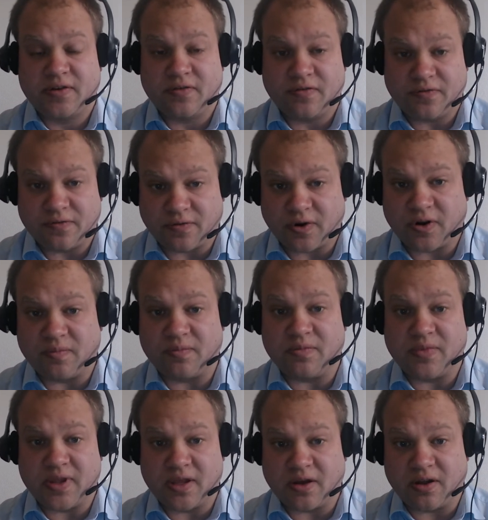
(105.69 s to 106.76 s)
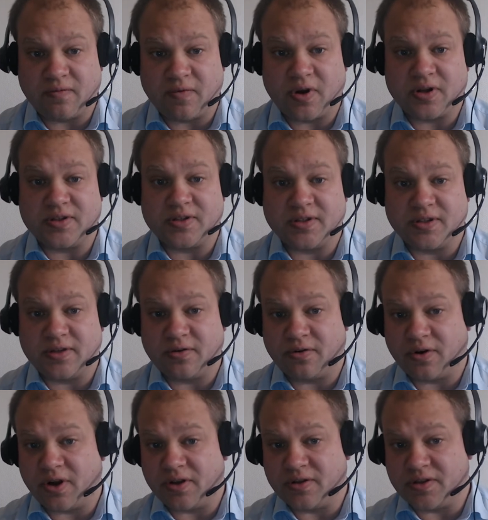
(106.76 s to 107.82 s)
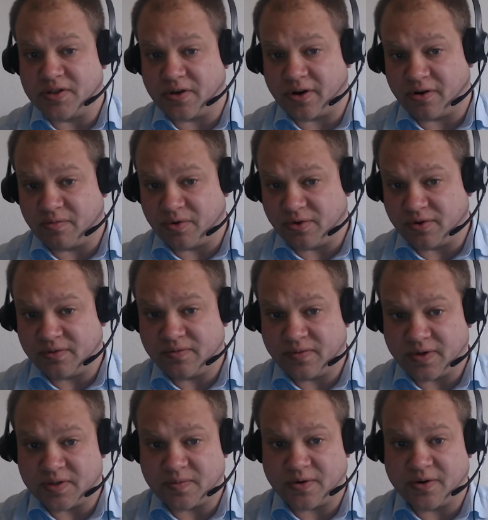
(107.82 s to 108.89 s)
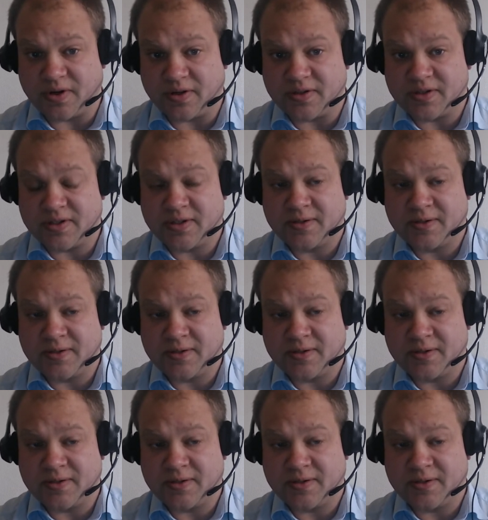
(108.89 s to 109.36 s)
from the unwanted or undesirable experience.